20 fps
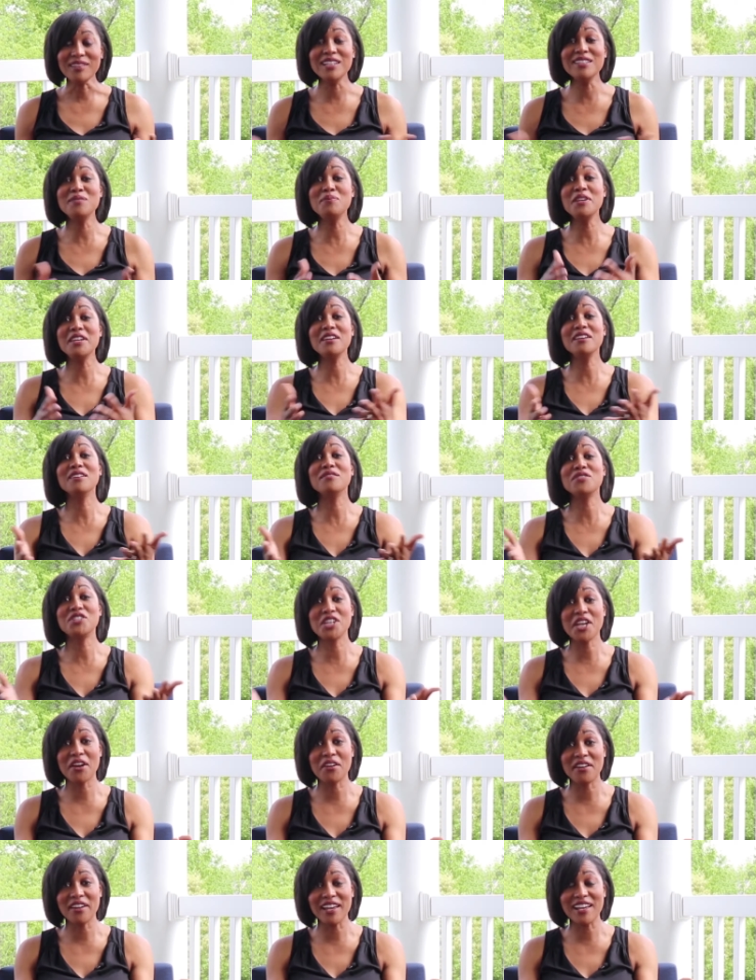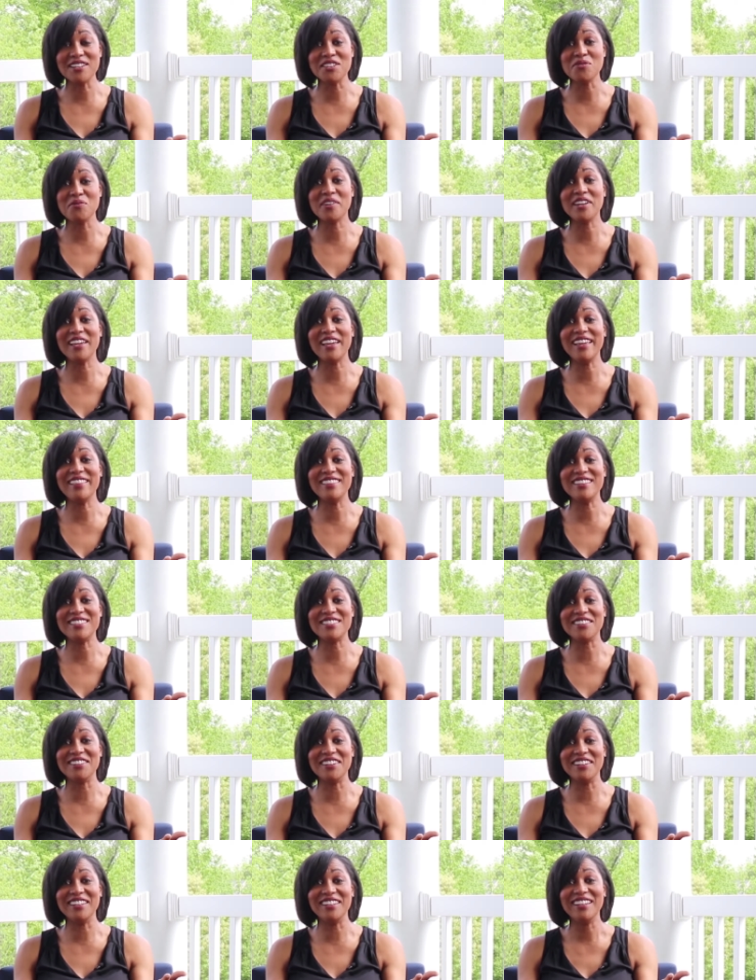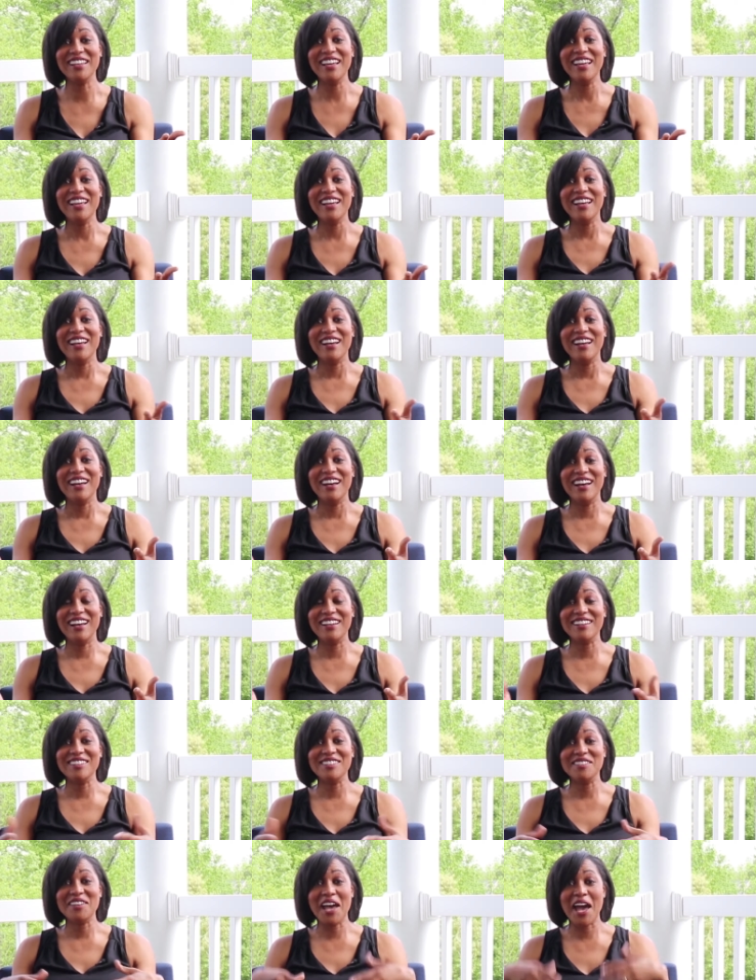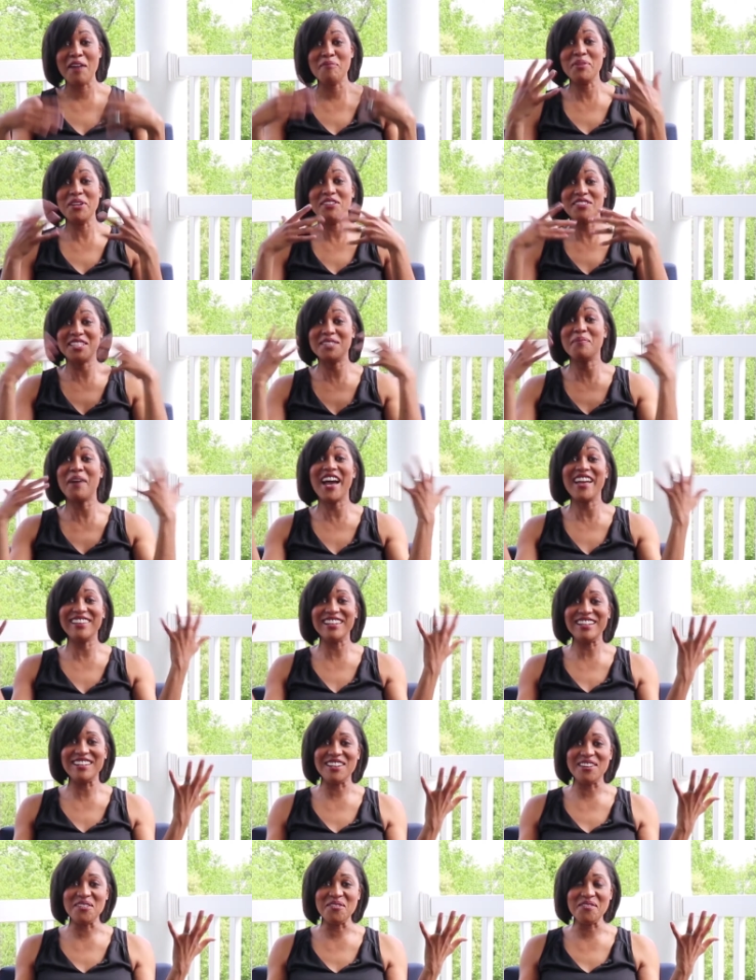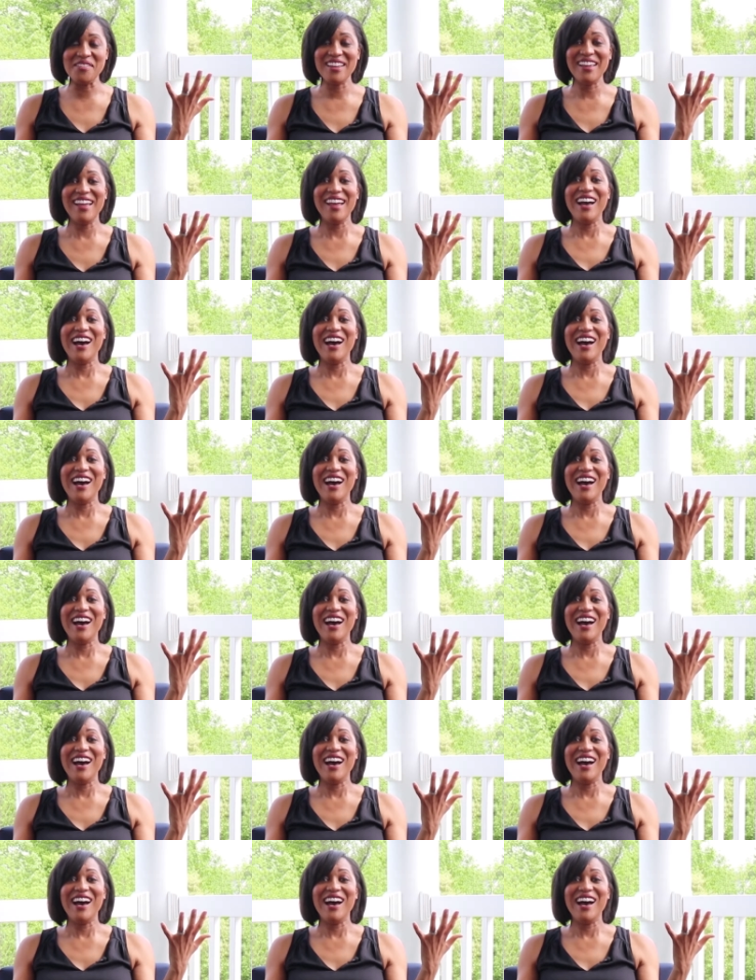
And speaking of sharing, I do want to end this on a happy or smiling note.